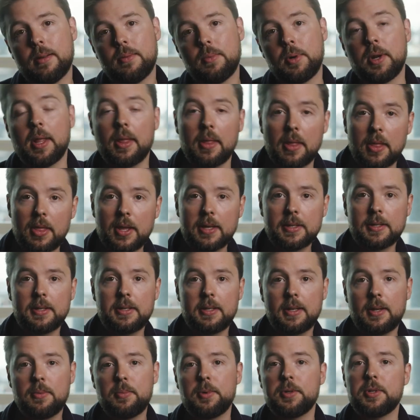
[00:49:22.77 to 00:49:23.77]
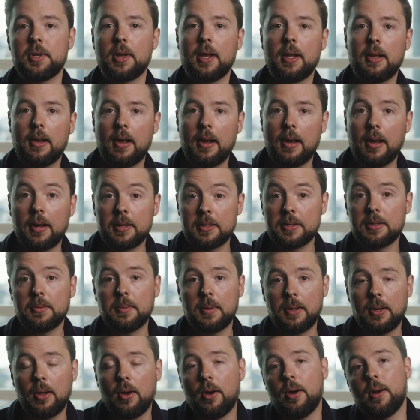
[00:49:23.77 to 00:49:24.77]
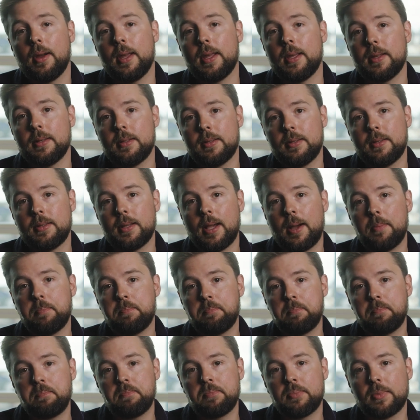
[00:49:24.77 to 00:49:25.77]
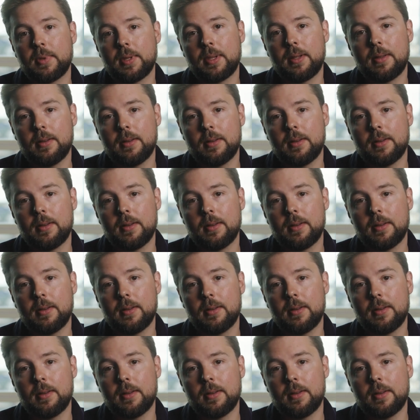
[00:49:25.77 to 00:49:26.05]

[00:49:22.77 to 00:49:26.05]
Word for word: One of the things I did, which I, I like to do a lot, is um,